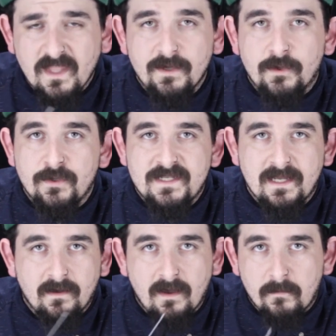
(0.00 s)
it could
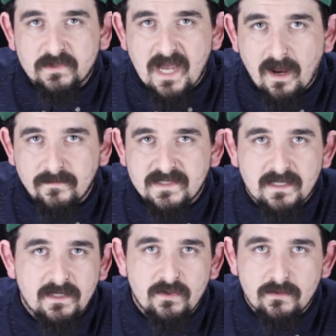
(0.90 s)
take a couple times to
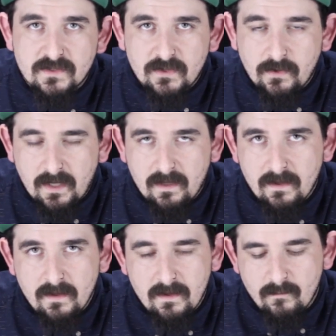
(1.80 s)
get used to it,
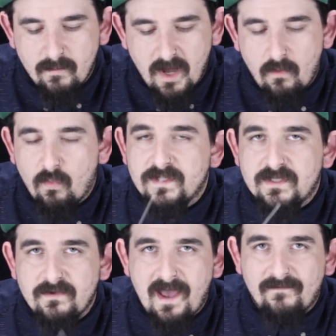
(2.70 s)
but
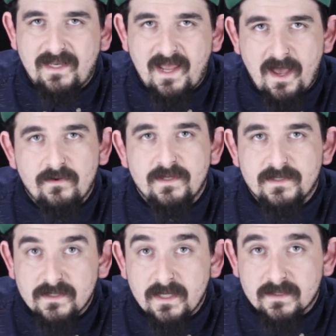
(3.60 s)
once you have it down,
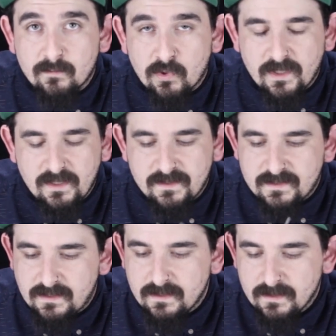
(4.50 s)
it's pretty
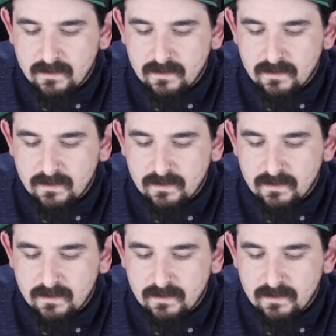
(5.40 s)
easy.